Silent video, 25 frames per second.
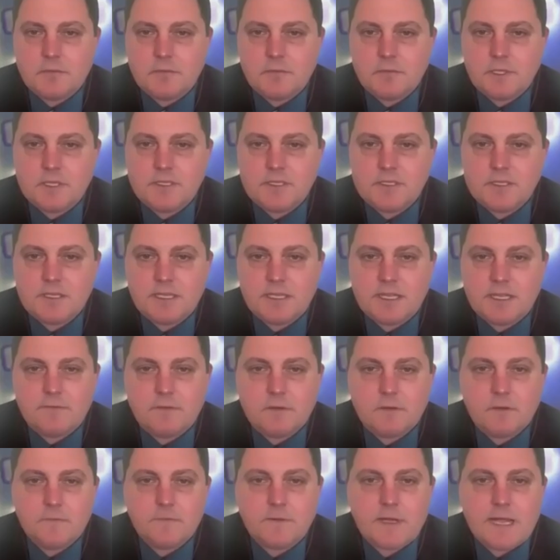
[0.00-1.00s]
because the
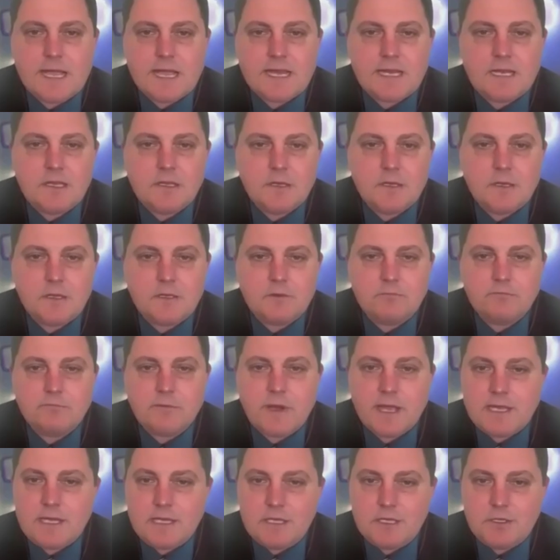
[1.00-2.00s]
level of anger and
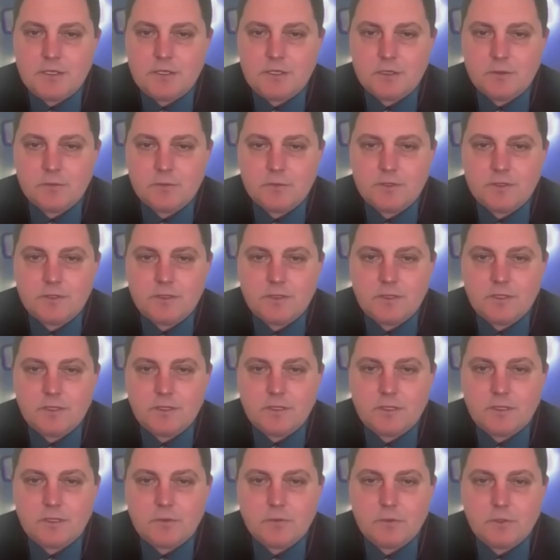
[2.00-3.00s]
rage that would
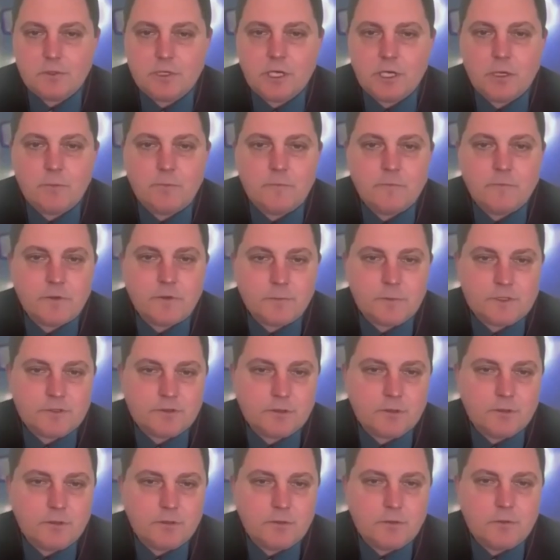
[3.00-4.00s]
come from a
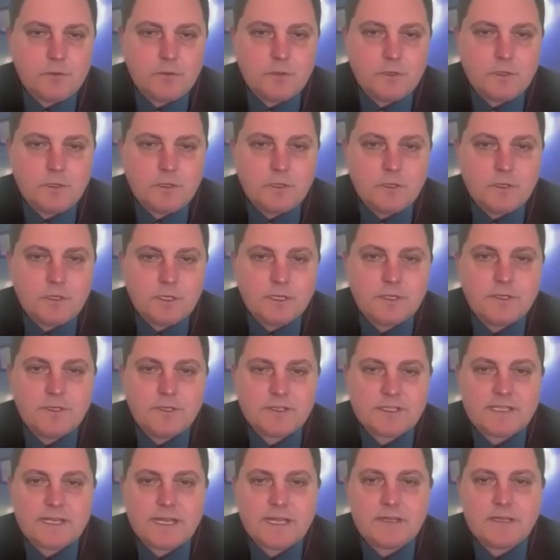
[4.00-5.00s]
true
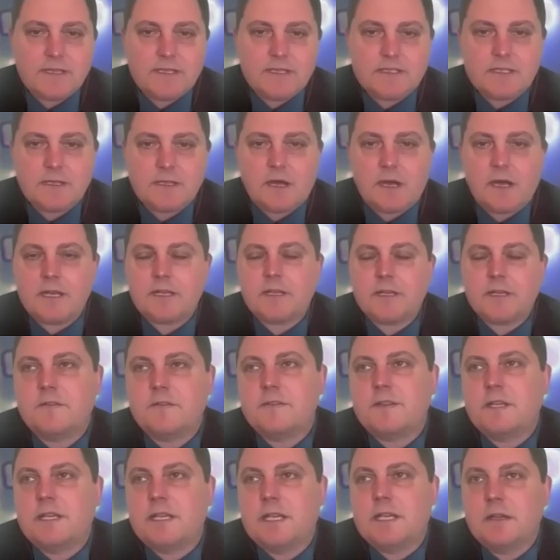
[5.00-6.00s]
understanding. So I
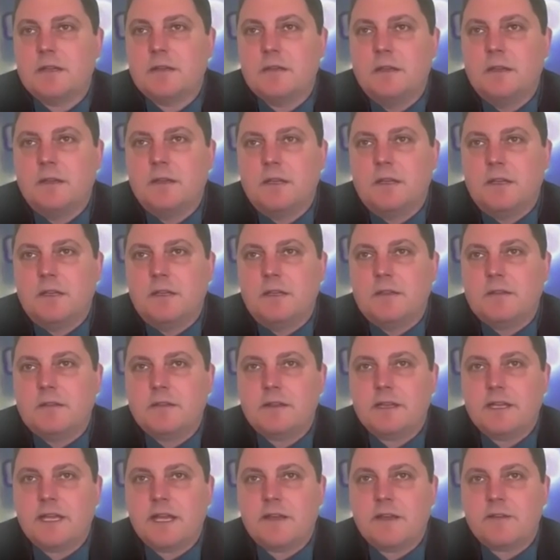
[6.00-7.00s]
think
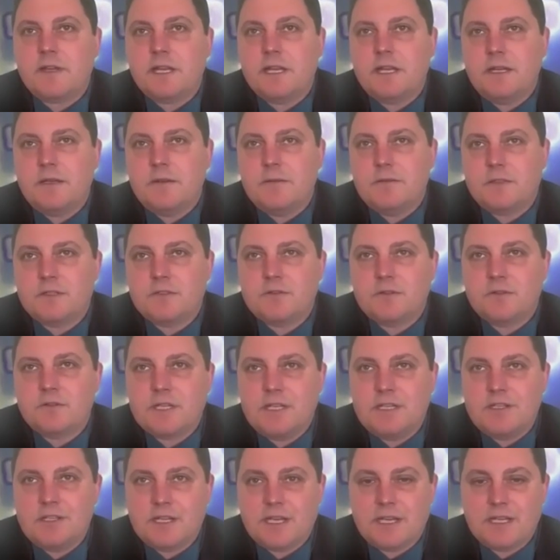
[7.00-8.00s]
that they have any
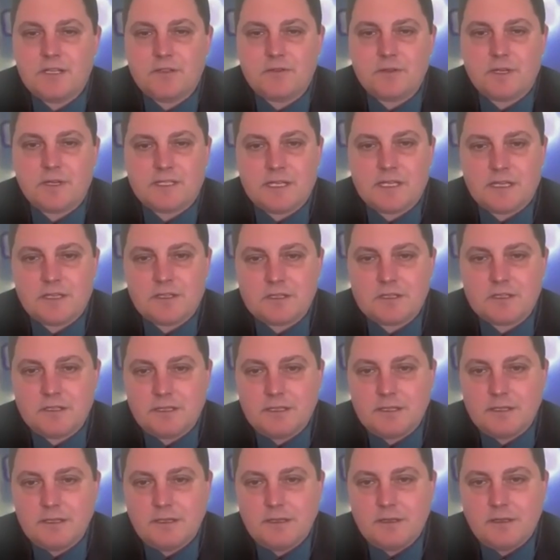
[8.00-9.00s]
strategic interest,
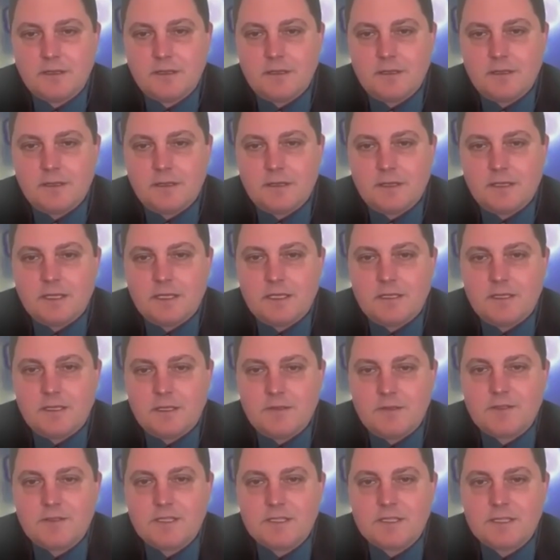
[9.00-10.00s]
actually, in
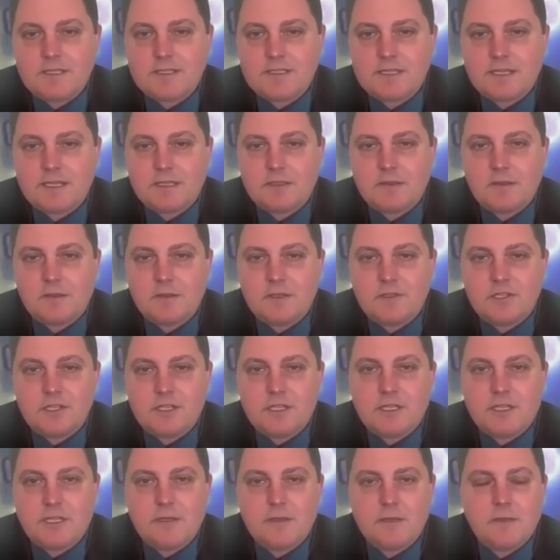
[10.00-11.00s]
using this
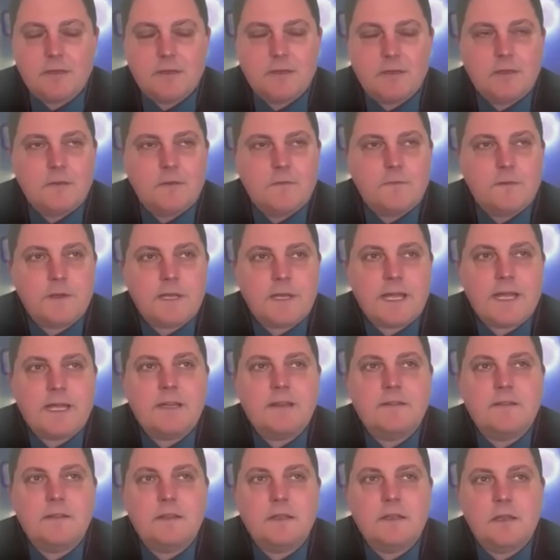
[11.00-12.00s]
technology for
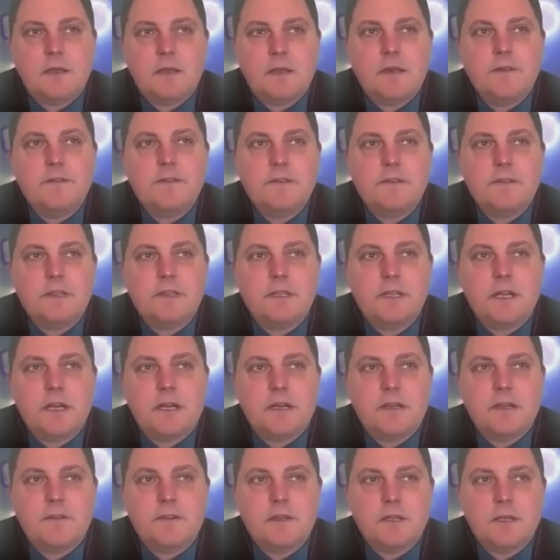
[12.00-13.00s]
anything other than the
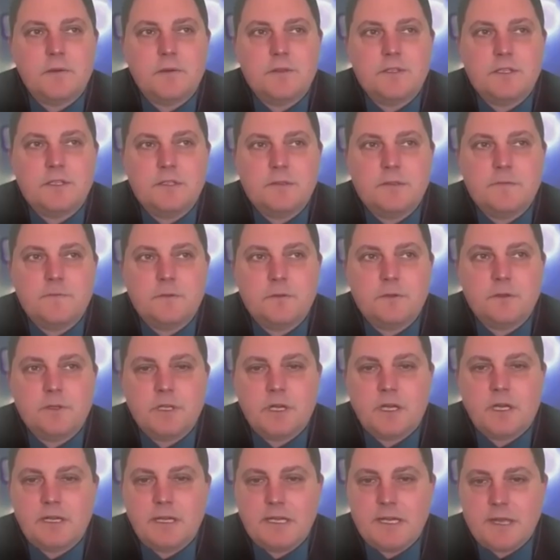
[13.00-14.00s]
kind of thing it was used for on
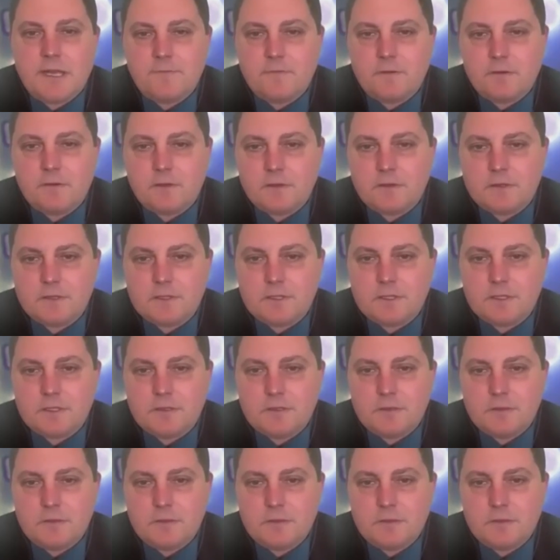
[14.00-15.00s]
9/11
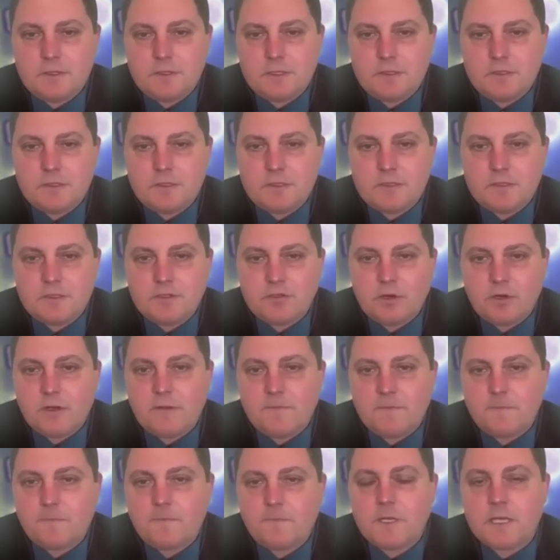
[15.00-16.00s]
to
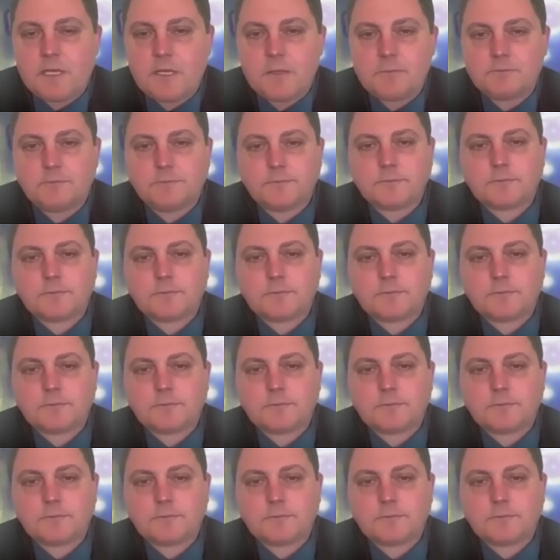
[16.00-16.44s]
drive fear.